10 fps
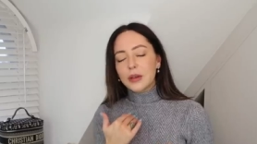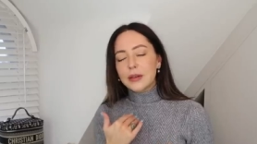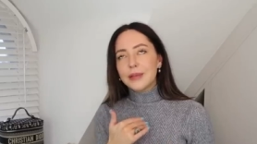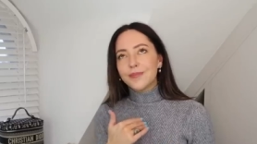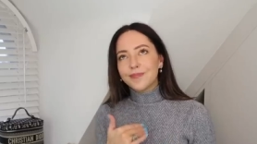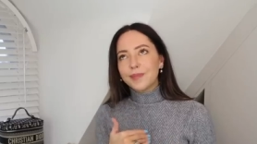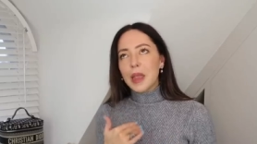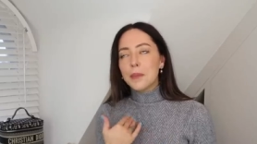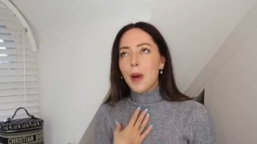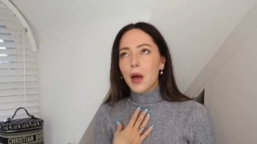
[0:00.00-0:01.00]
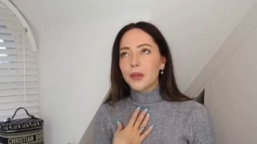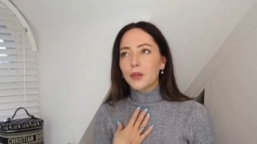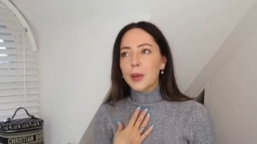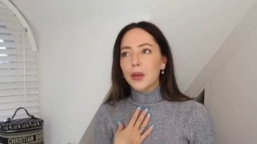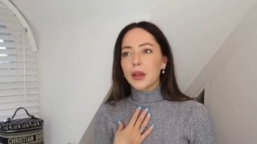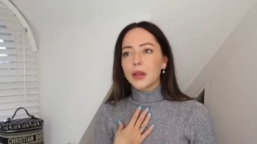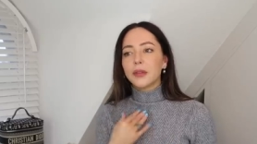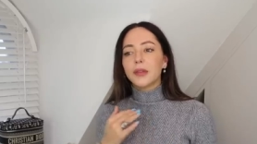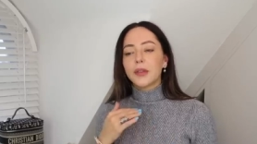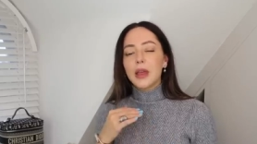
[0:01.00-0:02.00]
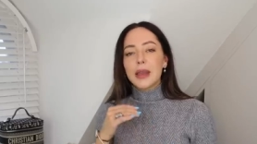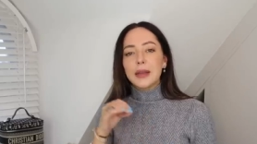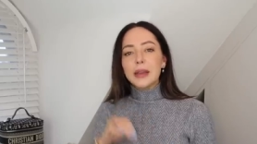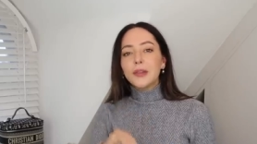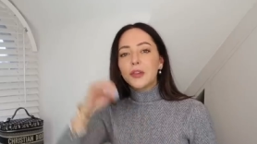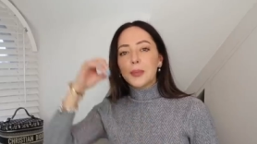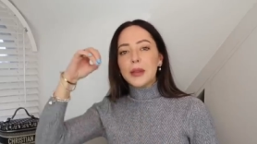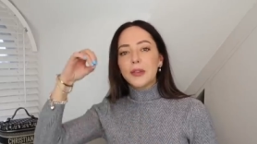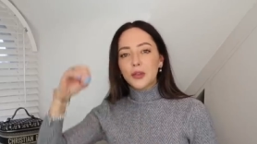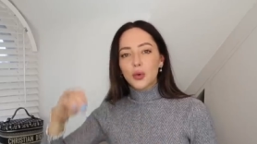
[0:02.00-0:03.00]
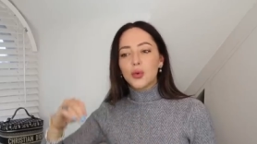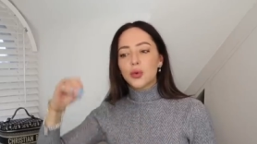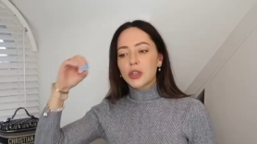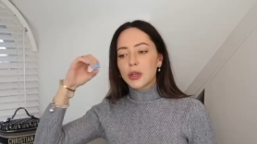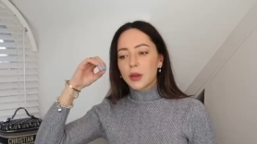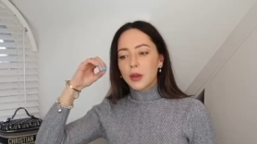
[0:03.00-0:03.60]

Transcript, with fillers: in my experience, needs to be stored